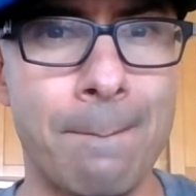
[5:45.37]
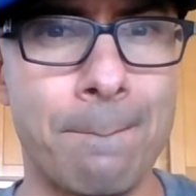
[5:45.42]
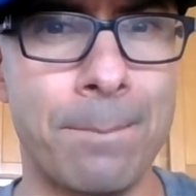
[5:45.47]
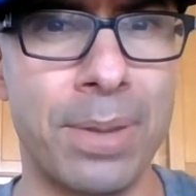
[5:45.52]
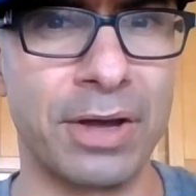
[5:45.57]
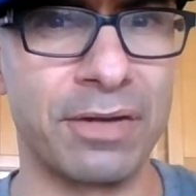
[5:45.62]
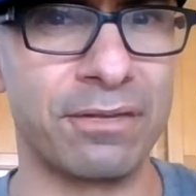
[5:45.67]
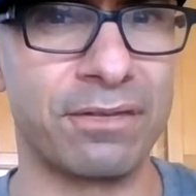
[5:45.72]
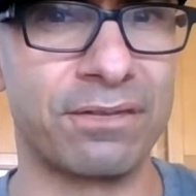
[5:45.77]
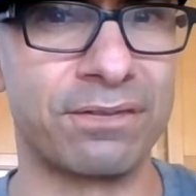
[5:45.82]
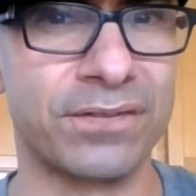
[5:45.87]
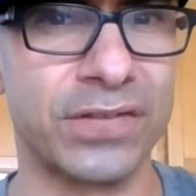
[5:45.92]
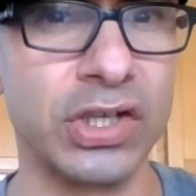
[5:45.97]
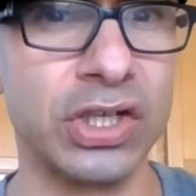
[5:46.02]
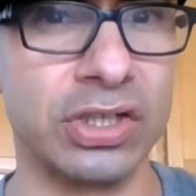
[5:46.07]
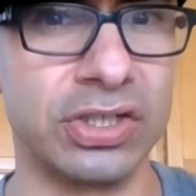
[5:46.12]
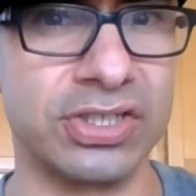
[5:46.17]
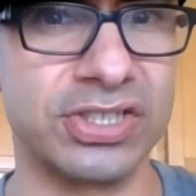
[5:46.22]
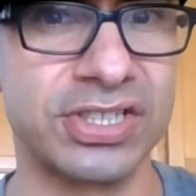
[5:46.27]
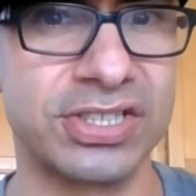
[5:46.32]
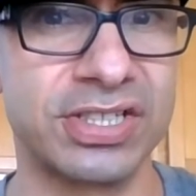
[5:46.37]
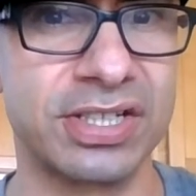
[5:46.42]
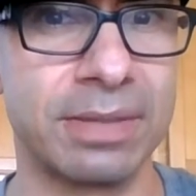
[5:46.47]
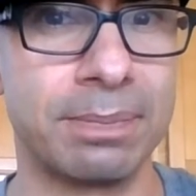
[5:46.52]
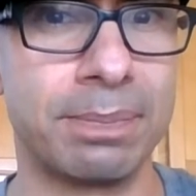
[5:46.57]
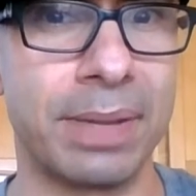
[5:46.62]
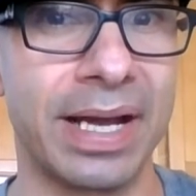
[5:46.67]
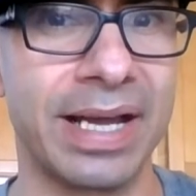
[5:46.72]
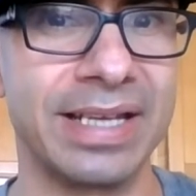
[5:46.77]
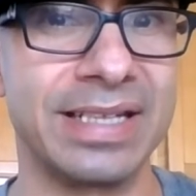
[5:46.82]
but
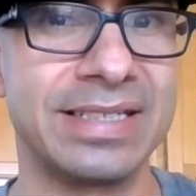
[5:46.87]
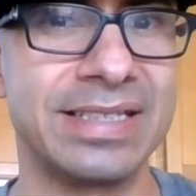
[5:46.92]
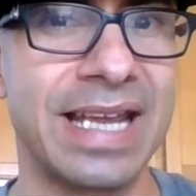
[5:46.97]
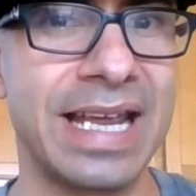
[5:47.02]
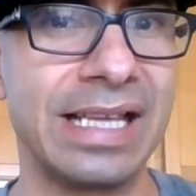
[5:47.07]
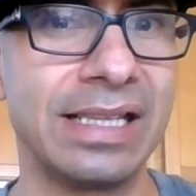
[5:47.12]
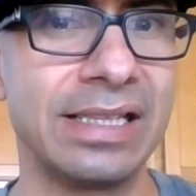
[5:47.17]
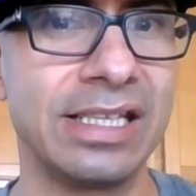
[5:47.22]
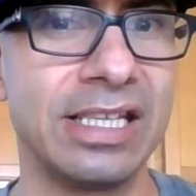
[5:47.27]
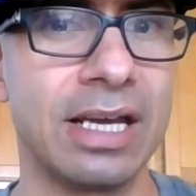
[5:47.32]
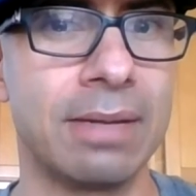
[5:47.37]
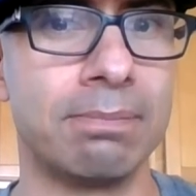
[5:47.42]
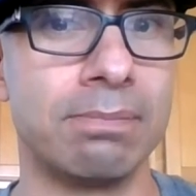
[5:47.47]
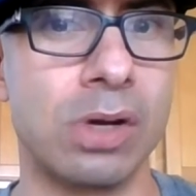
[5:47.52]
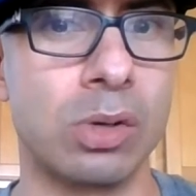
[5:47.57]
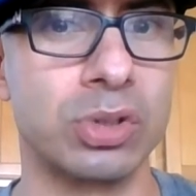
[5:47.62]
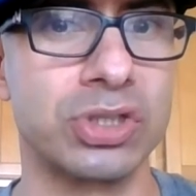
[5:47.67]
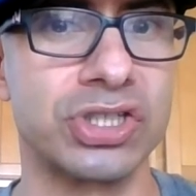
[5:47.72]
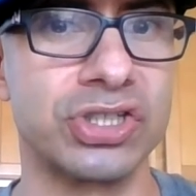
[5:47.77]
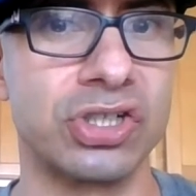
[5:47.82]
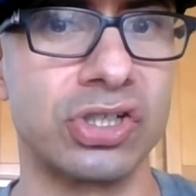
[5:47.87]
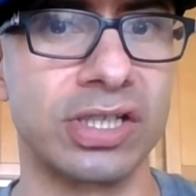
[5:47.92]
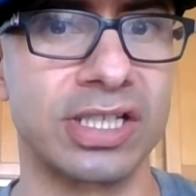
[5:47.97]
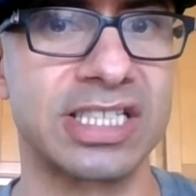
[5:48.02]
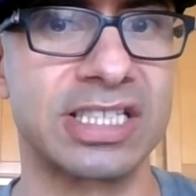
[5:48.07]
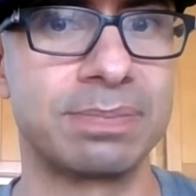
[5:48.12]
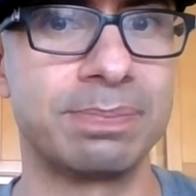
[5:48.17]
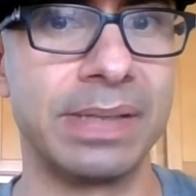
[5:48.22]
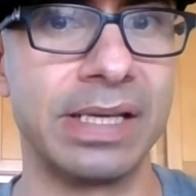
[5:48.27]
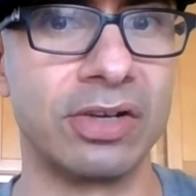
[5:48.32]
first by daily emotional
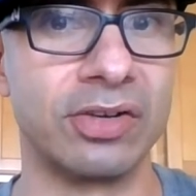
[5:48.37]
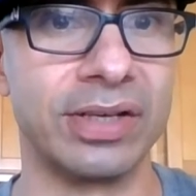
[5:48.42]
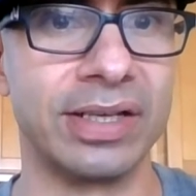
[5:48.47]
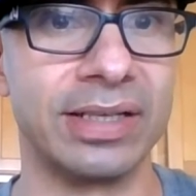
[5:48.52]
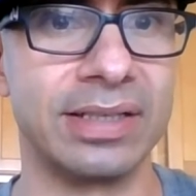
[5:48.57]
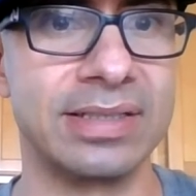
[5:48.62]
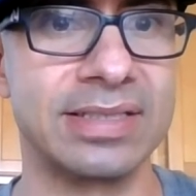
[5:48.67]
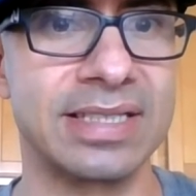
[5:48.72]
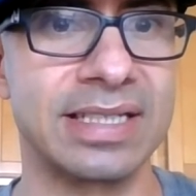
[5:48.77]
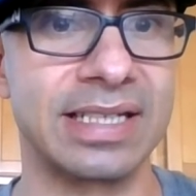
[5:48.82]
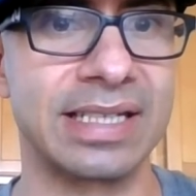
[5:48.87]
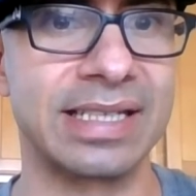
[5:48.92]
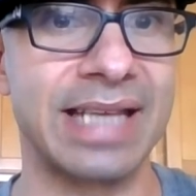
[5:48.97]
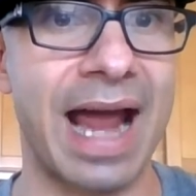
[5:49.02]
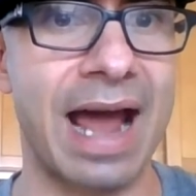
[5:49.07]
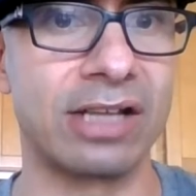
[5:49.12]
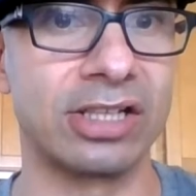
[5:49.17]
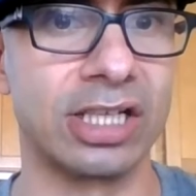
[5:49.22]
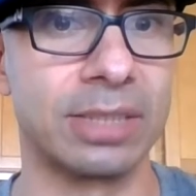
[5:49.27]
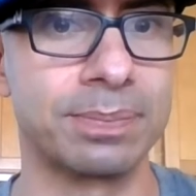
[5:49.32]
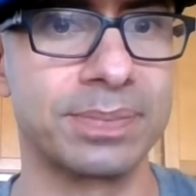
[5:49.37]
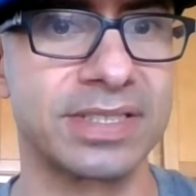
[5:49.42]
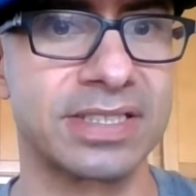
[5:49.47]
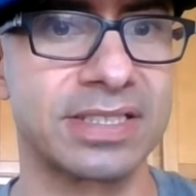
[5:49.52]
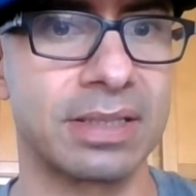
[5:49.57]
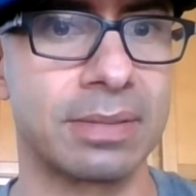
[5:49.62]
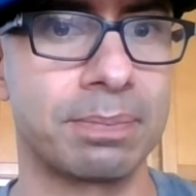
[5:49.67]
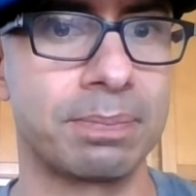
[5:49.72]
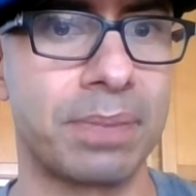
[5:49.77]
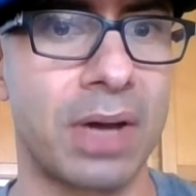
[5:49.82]
experience in
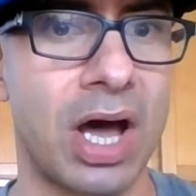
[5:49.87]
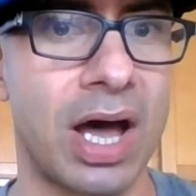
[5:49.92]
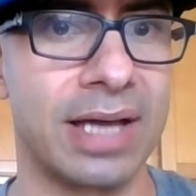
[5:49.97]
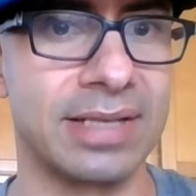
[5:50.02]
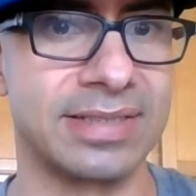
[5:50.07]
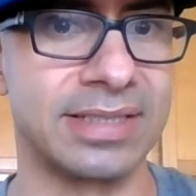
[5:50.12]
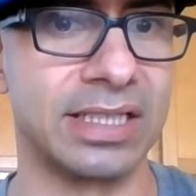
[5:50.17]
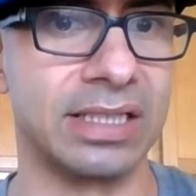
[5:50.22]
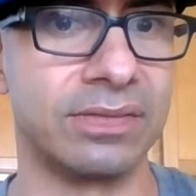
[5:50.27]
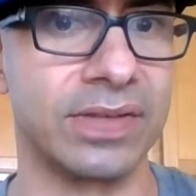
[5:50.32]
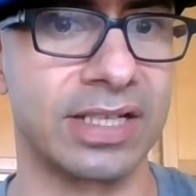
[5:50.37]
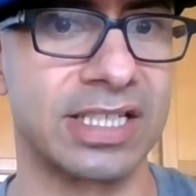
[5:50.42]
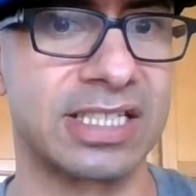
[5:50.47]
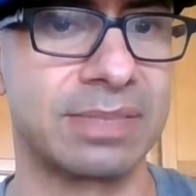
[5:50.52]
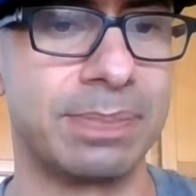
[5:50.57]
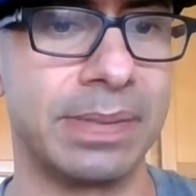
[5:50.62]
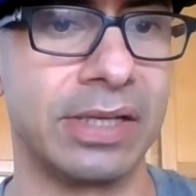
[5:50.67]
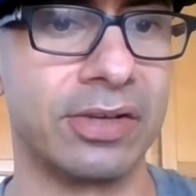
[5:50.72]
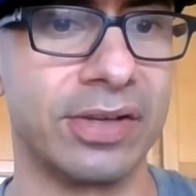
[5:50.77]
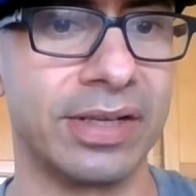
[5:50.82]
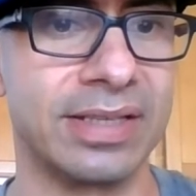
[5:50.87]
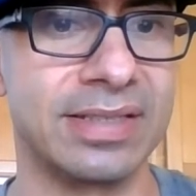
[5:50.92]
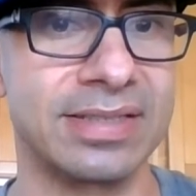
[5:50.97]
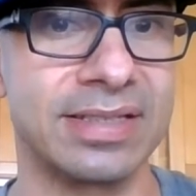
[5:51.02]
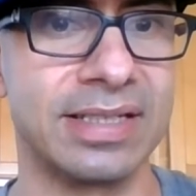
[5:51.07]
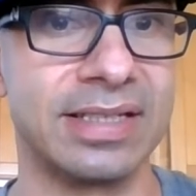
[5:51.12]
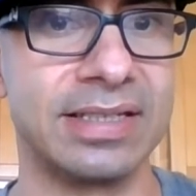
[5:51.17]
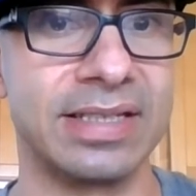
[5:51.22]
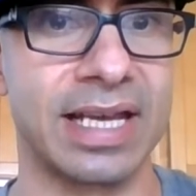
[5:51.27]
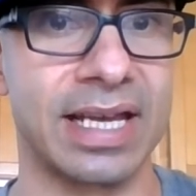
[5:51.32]
Gallup's Positive Experience
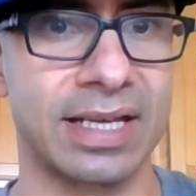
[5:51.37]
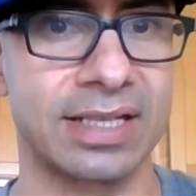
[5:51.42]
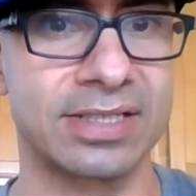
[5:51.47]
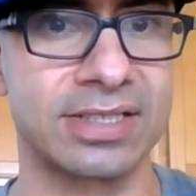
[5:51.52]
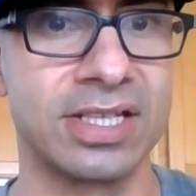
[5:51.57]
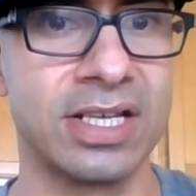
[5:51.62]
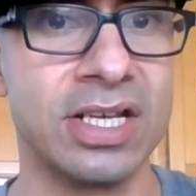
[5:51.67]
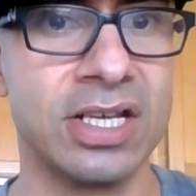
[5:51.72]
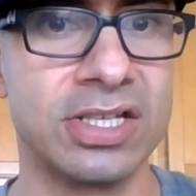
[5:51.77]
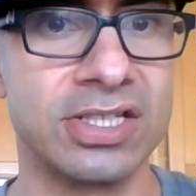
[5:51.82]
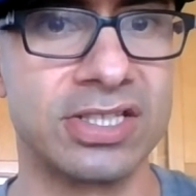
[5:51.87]
Index.